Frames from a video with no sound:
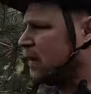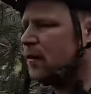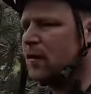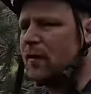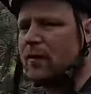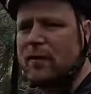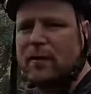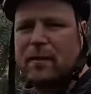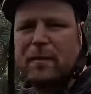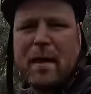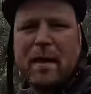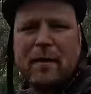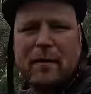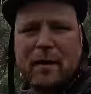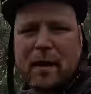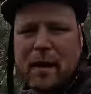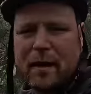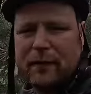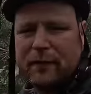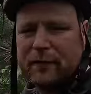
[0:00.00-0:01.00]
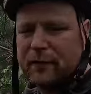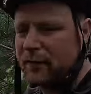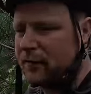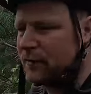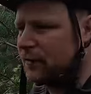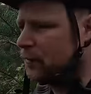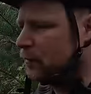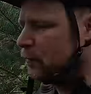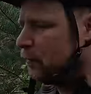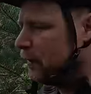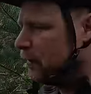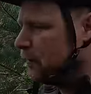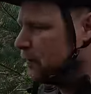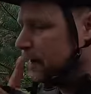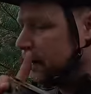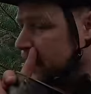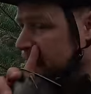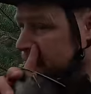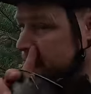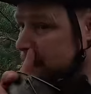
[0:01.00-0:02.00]
how long this battery lasts. Will it
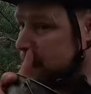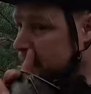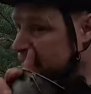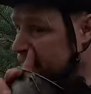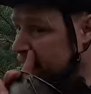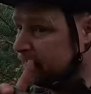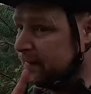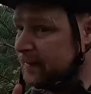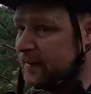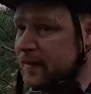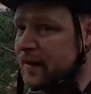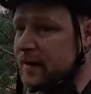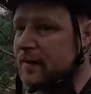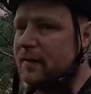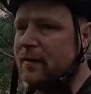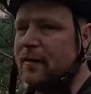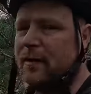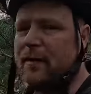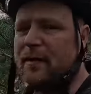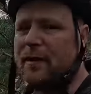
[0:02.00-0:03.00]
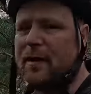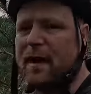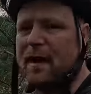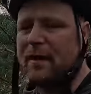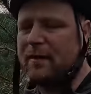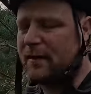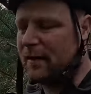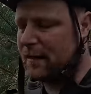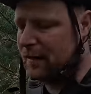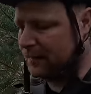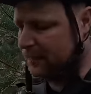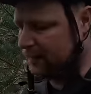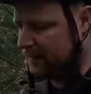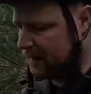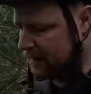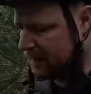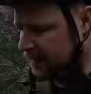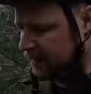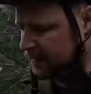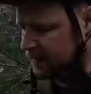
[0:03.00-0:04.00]
make it back to the end? Like I said last
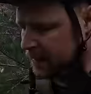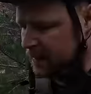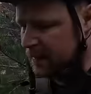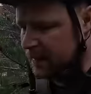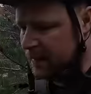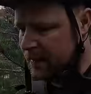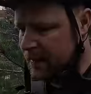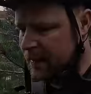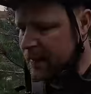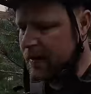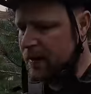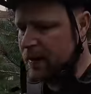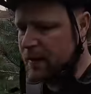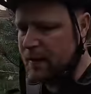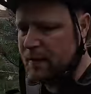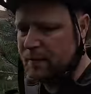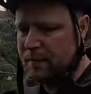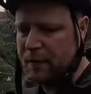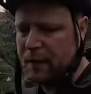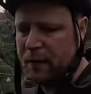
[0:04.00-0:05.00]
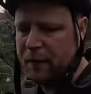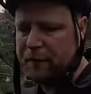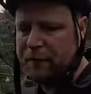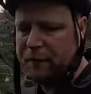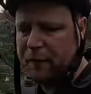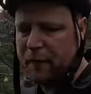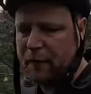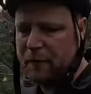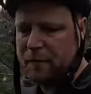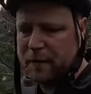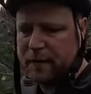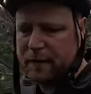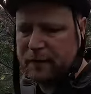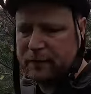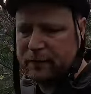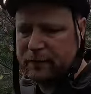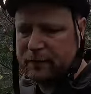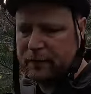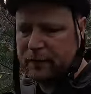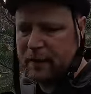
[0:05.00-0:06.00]
night, my own fault,
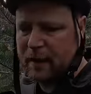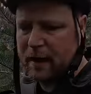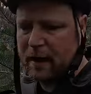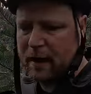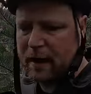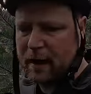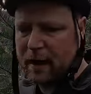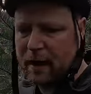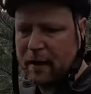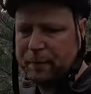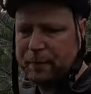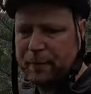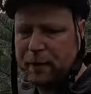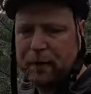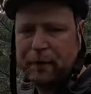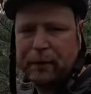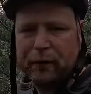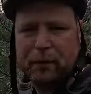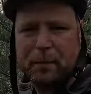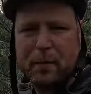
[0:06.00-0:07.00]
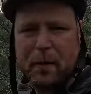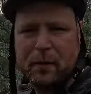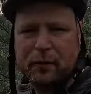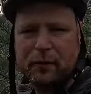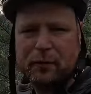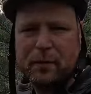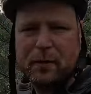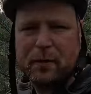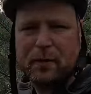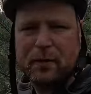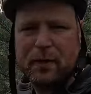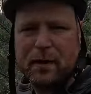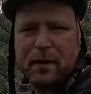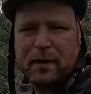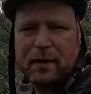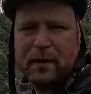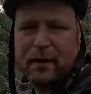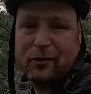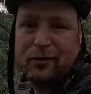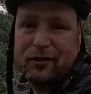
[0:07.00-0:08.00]
because I put it on sports mode
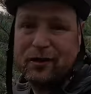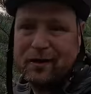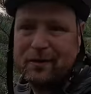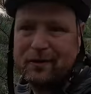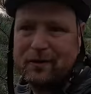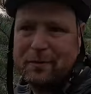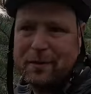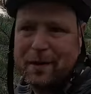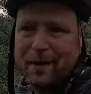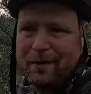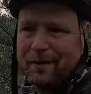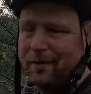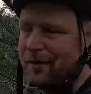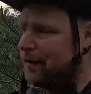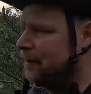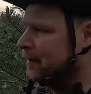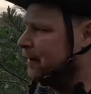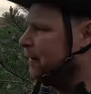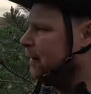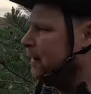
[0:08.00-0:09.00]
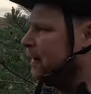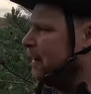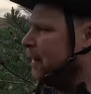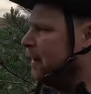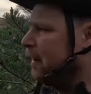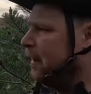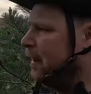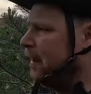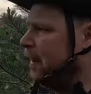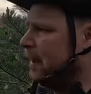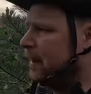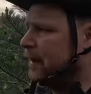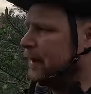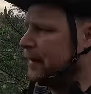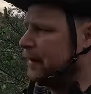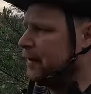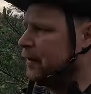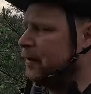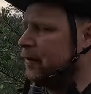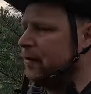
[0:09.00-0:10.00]
and that drains the battery. I
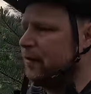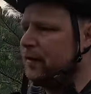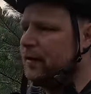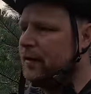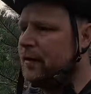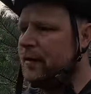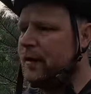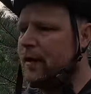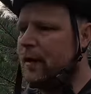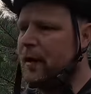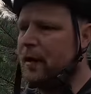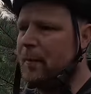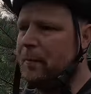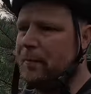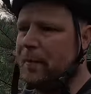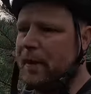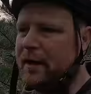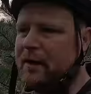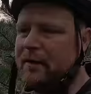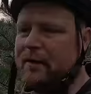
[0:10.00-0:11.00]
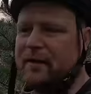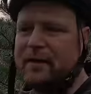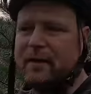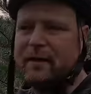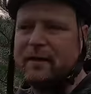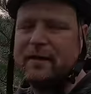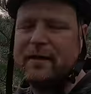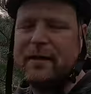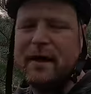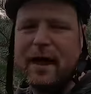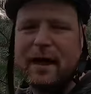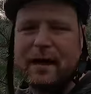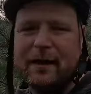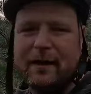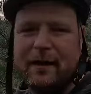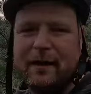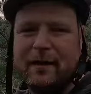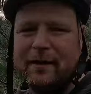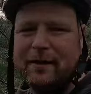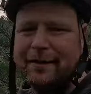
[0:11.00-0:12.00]
had it on pedal assist
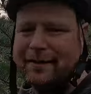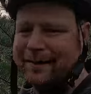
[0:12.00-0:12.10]
9